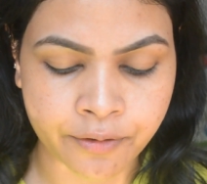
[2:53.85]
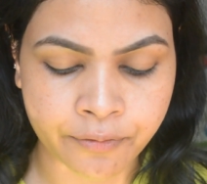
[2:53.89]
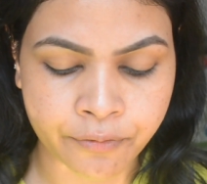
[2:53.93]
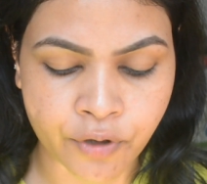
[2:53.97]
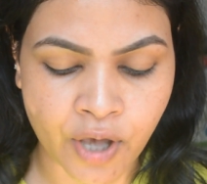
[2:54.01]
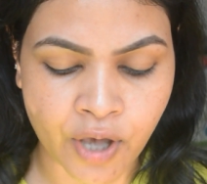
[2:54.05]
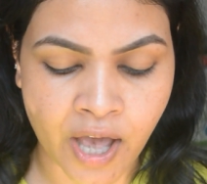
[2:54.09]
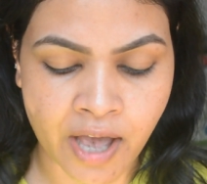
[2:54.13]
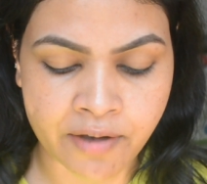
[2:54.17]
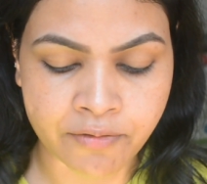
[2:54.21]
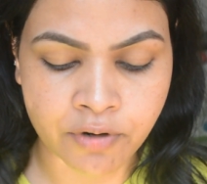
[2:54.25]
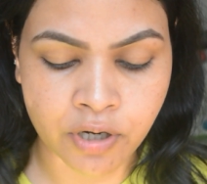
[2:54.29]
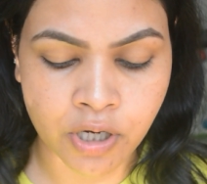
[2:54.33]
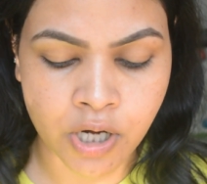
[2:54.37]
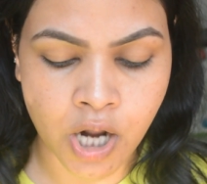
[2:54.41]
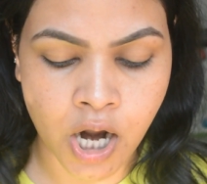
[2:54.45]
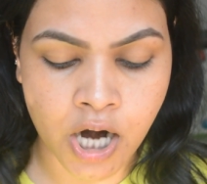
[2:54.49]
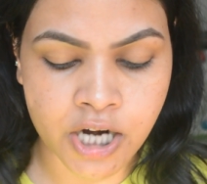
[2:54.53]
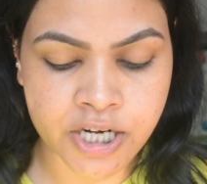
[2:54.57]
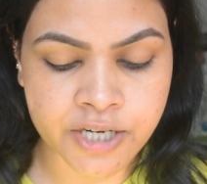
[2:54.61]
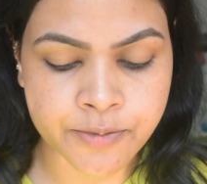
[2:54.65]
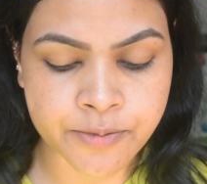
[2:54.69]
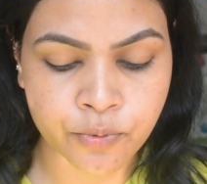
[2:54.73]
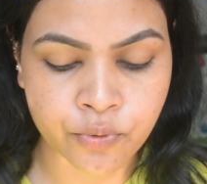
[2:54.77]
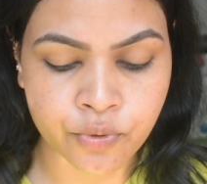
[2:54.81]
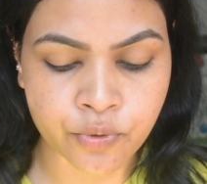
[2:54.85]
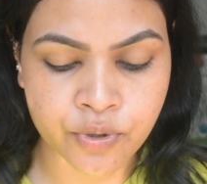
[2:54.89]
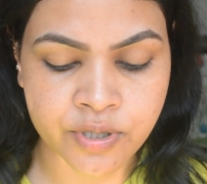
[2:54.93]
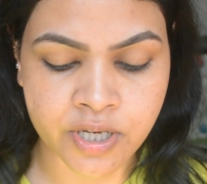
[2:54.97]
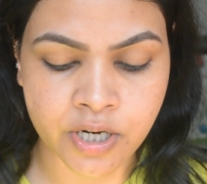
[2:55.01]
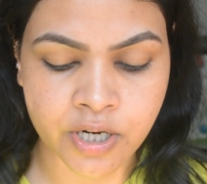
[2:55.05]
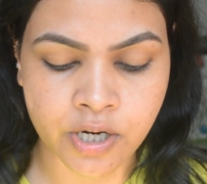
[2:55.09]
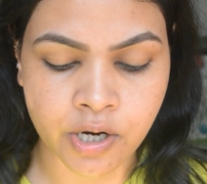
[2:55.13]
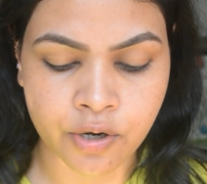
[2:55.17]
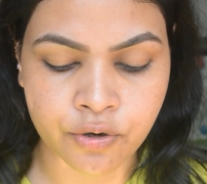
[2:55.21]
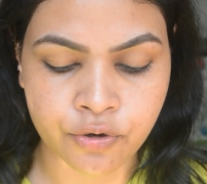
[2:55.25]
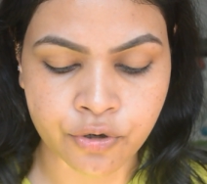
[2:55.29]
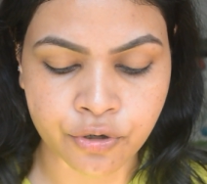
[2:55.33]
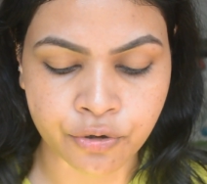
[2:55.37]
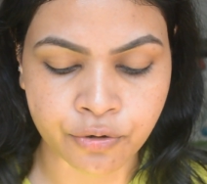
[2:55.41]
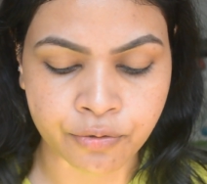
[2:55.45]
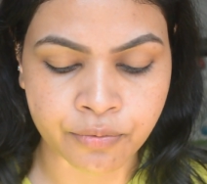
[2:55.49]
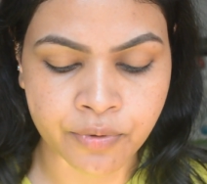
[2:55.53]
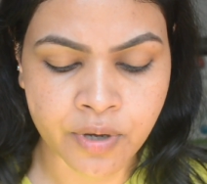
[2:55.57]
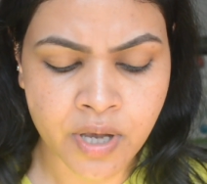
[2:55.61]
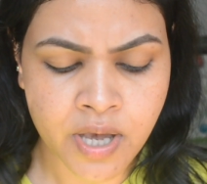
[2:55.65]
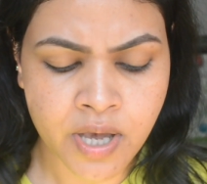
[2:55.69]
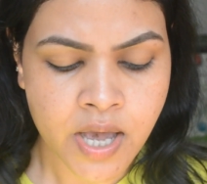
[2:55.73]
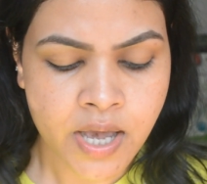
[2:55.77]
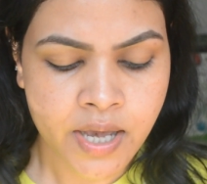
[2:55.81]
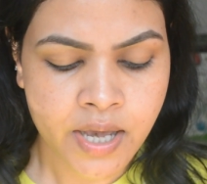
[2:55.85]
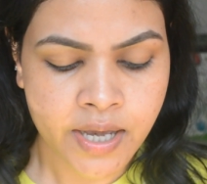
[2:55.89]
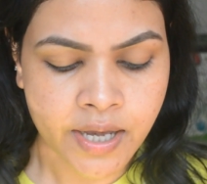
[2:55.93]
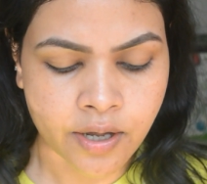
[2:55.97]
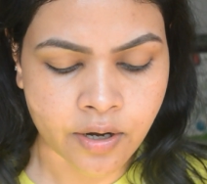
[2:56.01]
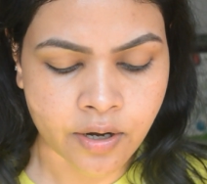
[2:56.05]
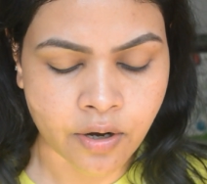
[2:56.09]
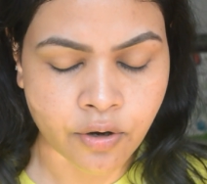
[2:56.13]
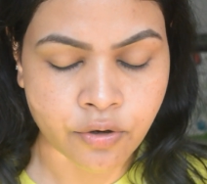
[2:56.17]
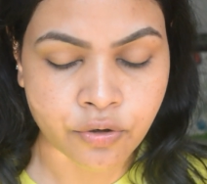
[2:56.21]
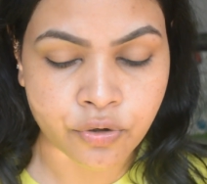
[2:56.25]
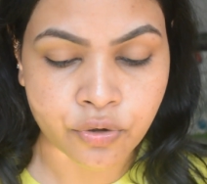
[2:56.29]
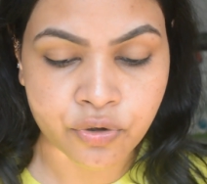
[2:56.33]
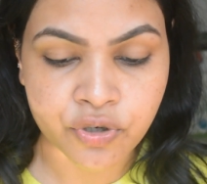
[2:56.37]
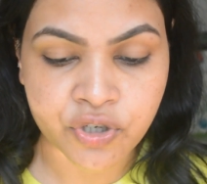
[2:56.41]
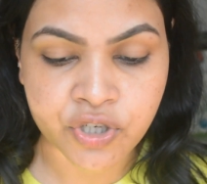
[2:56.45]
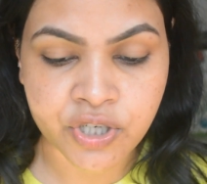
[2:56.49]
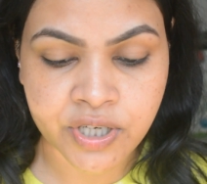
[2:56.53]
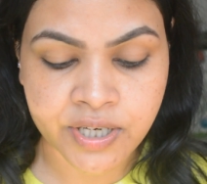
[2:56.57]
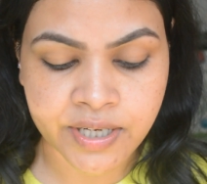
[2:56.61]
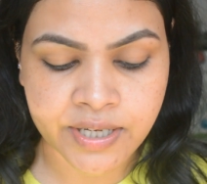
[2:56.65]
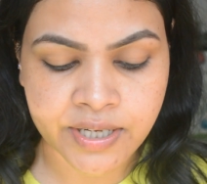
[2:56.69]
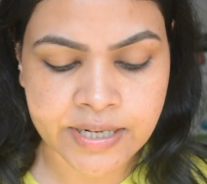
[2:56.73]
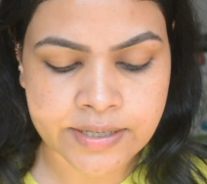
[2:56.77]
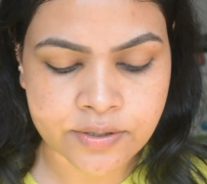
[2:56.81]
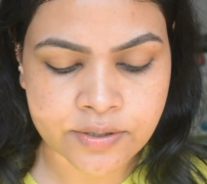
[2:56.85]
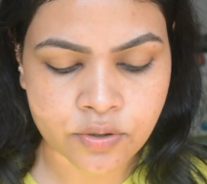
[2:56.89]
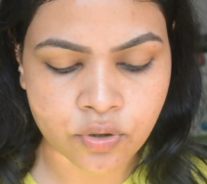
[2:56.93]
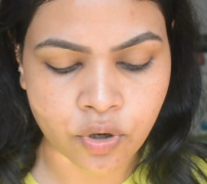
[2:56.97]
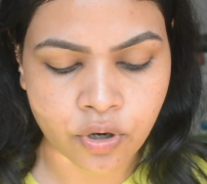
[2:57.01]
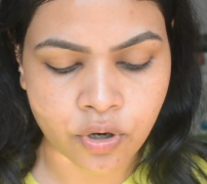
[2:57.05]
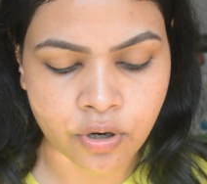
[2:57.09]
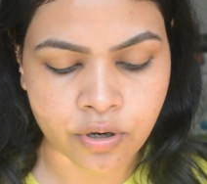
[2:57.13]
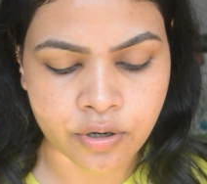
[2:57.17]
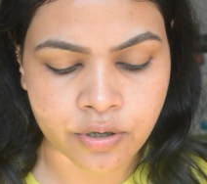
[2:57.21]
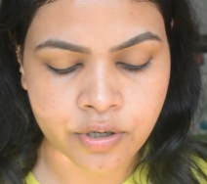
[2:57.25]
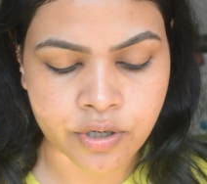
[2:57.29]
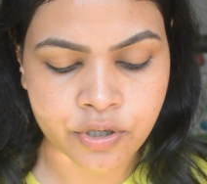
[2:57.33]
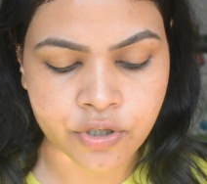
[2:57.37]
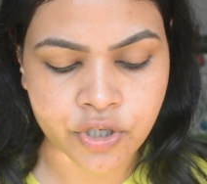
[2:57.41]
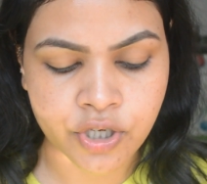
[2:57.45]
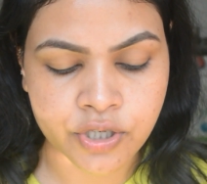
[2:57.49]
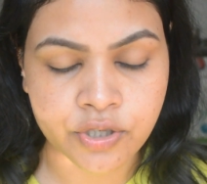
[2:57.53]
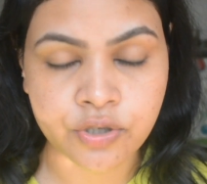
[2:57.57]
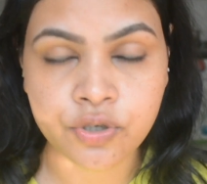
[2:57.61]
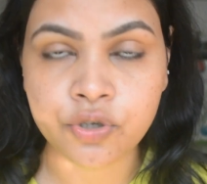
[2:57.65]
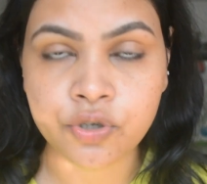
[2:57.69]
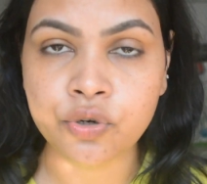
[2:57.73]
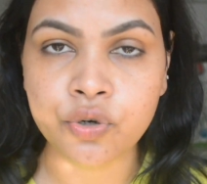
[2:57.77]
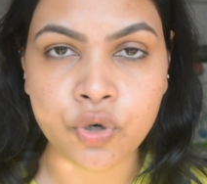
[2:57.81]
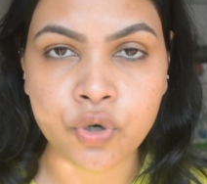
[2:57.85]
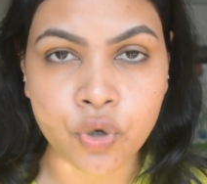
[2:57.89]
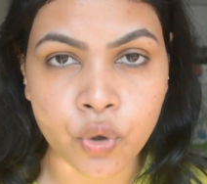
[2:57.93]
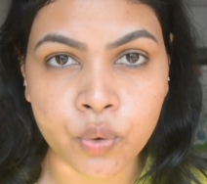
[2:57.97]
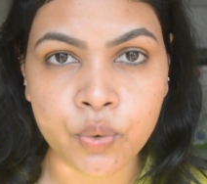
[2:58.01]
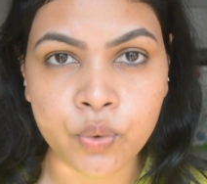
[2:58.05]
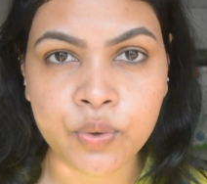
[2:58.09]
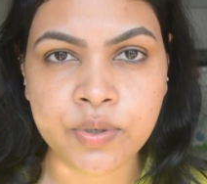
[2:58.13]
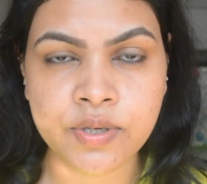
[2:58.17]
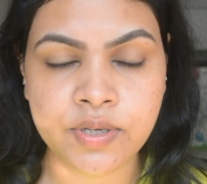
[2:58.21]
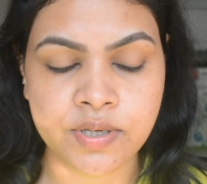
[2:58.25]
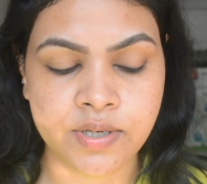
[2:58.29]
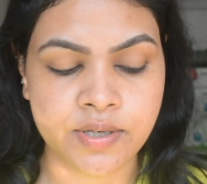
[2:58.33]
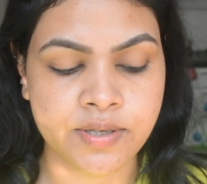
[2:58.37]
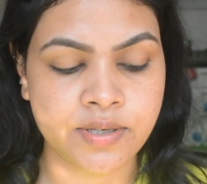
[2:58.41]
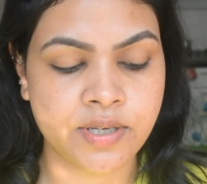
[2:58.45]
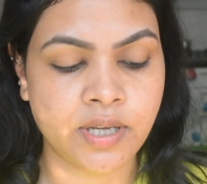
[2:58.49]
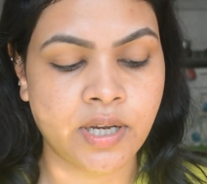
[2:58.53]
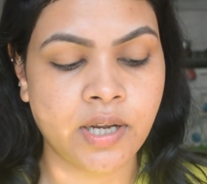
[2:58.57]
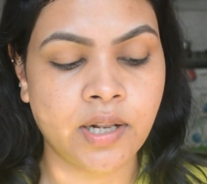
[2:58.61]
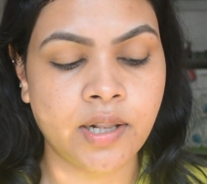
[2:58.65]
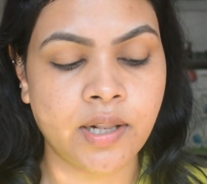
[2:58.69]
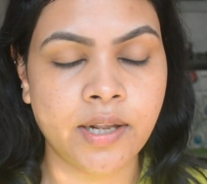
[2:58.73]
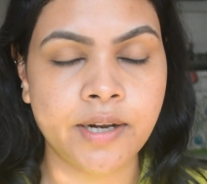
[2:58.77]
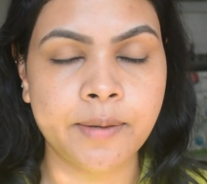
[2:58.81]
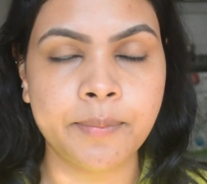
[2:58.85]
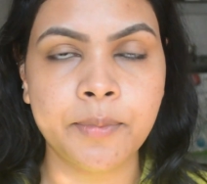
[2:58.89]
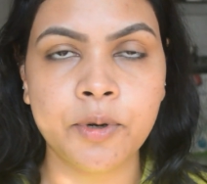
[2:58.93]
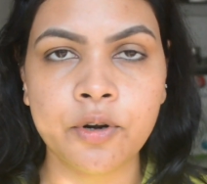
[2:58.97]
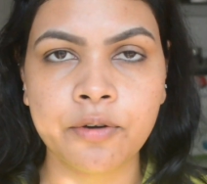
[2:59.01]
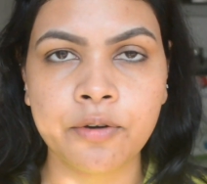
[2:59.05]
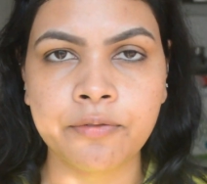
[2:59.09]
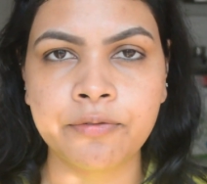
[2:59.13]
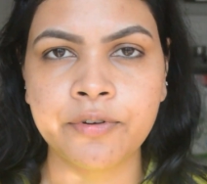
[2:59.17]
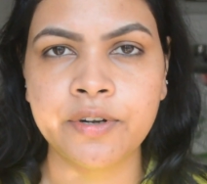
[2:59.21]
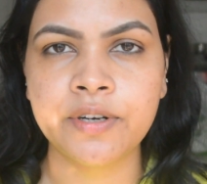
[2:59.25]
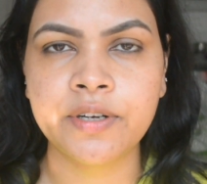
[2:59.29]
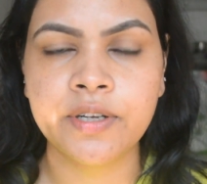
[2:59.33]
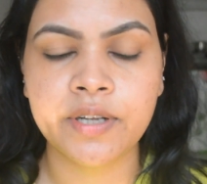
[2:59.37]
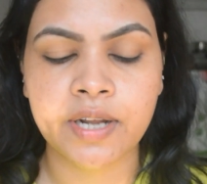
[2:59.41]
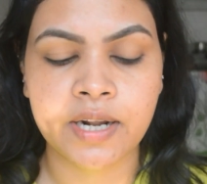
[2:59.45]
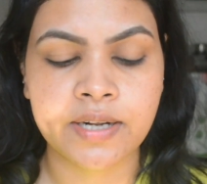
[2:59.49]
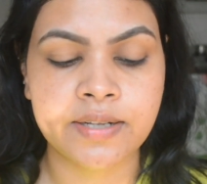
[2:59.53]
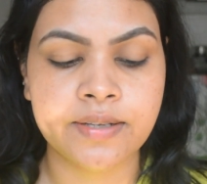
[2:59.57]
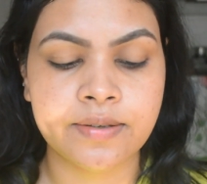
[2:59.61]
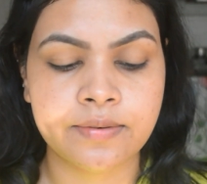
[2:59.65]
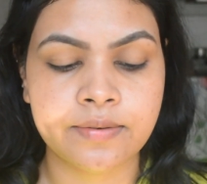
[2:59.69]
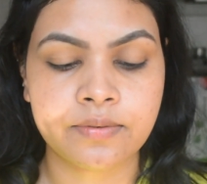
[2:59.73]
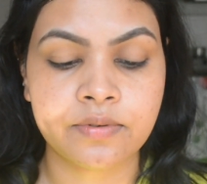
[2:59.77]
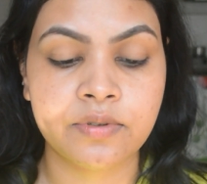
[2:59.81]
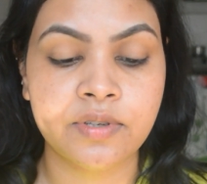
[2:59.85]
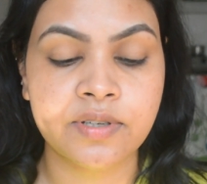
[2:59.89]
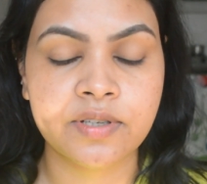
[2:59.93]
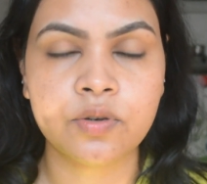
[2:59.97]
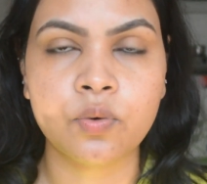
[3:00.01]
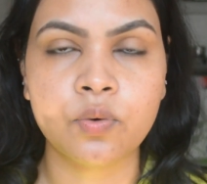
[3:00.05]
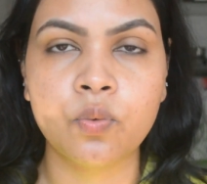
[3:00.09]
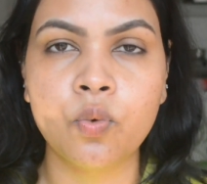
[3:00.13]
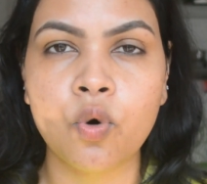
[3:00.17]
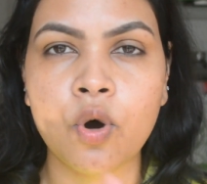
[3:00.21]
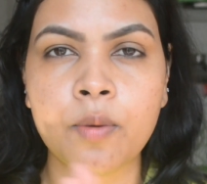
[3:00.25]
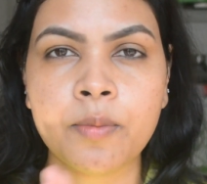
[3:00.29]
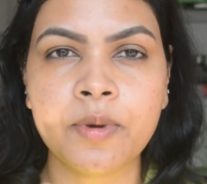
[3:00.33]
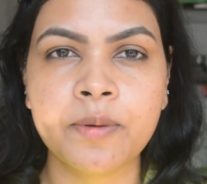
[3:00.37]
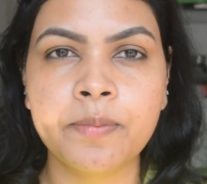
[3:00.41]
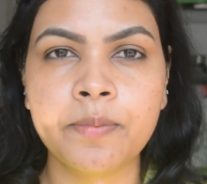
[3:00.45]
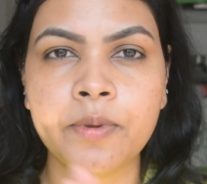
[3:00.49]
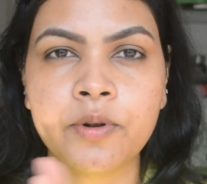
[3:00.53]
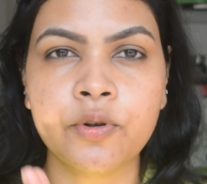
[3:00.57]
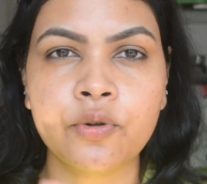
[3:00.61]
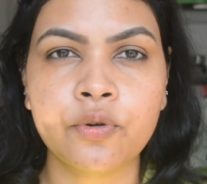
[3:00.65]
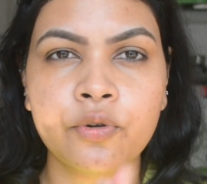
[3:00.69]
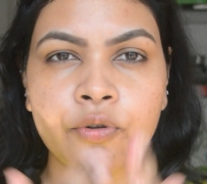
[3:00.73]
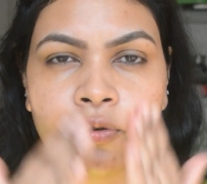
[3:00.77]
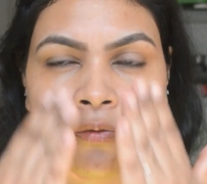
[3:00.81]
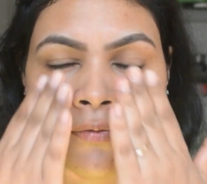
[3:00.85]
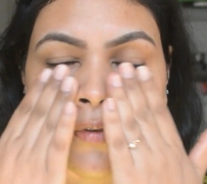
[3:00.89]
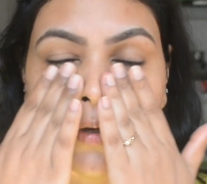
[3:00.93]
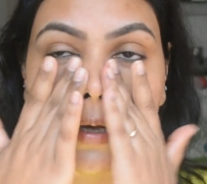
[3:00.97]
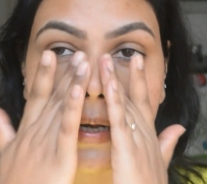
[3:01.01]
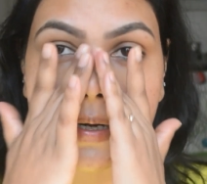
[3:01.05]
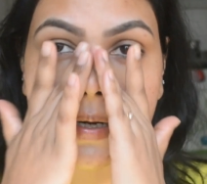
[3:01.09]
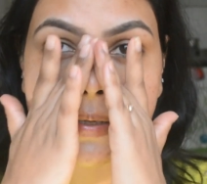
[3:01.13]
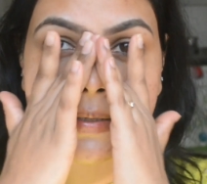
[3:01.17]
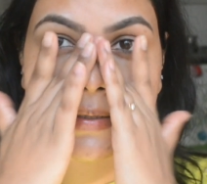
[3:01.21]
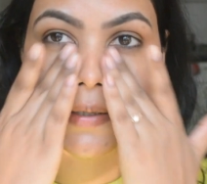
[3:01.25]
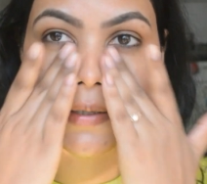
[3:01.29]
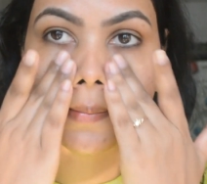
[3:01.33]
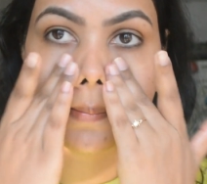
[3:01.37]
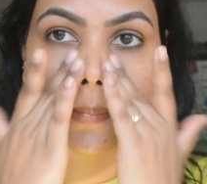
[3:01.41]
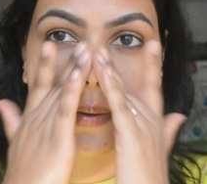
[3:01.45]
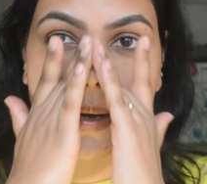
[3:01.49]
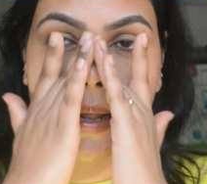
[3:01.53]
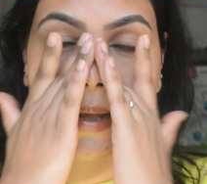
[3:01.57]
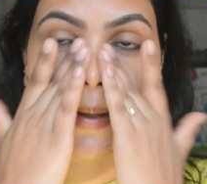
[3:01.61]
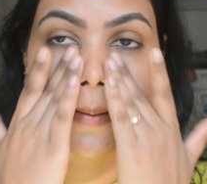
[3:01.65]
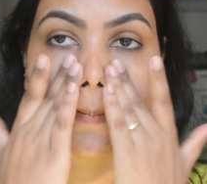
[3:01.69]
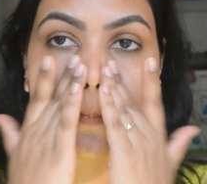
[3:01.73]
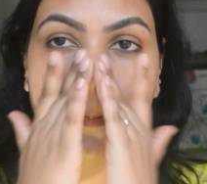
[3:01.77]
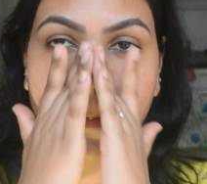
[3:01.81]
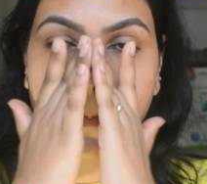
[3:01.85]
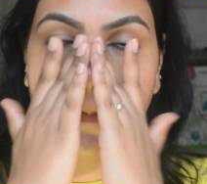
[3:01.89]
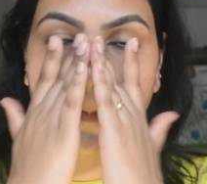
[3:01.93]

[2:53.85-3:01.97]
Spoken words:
If you have a large pores around your cheeks or just your nose, just take a little bit of it and just warm it between your fingers and apply.